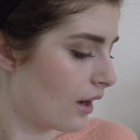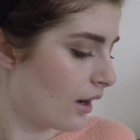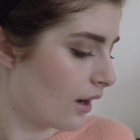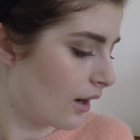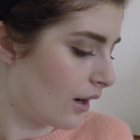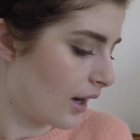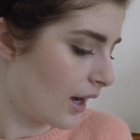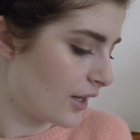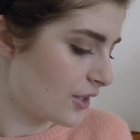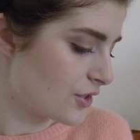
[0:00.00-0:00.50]

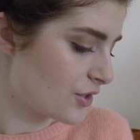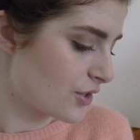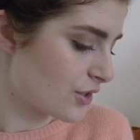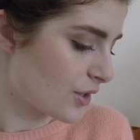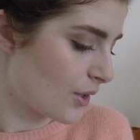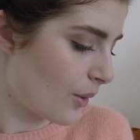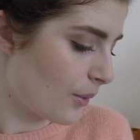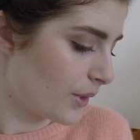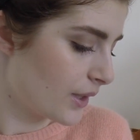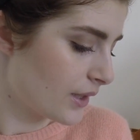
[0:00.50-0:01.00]
I
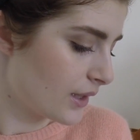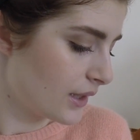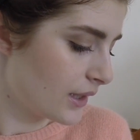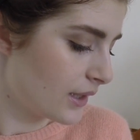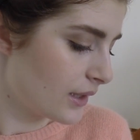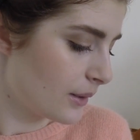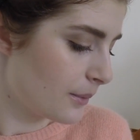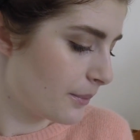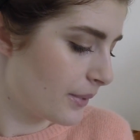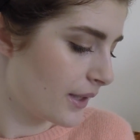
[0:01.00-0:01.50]
just go in a
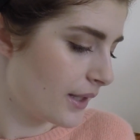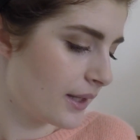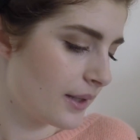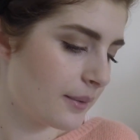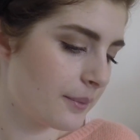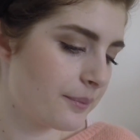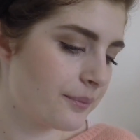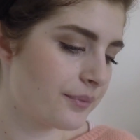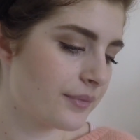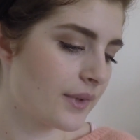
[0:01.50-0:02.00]
little
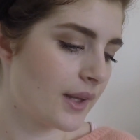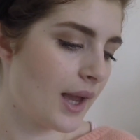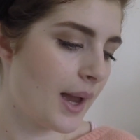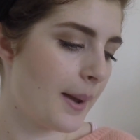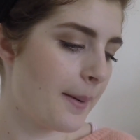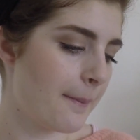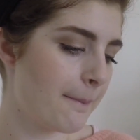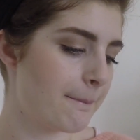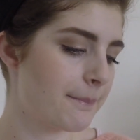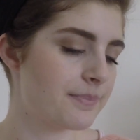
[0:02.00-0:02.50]
bit, I
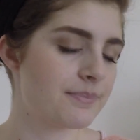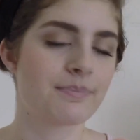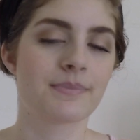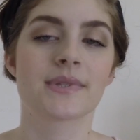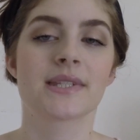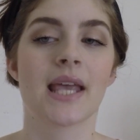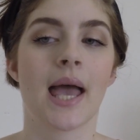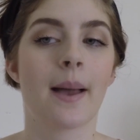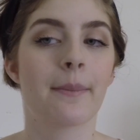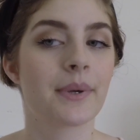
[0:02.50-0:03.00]

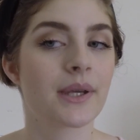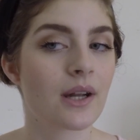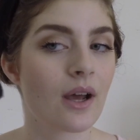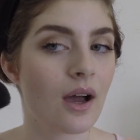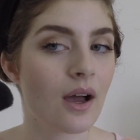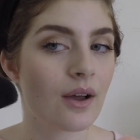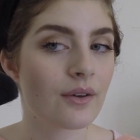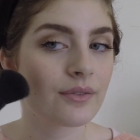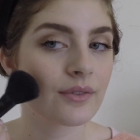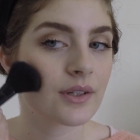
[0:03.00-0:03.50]
tap it
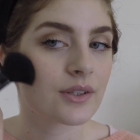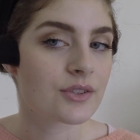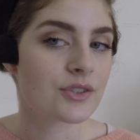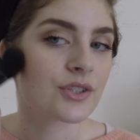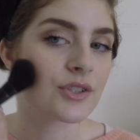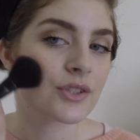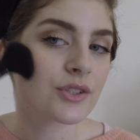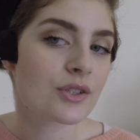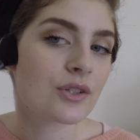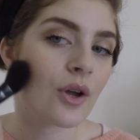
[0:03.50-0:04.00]
off, and
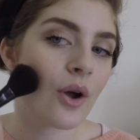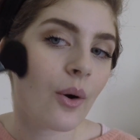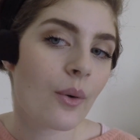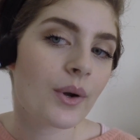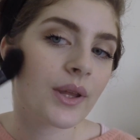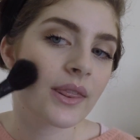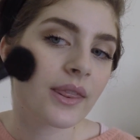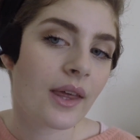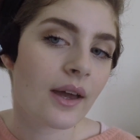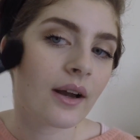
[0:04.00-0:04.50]
just
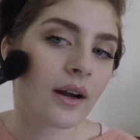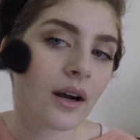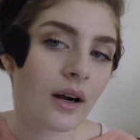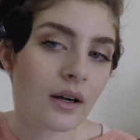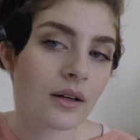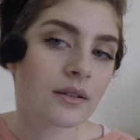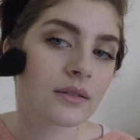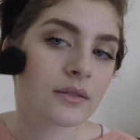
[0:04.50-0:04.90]
go in there.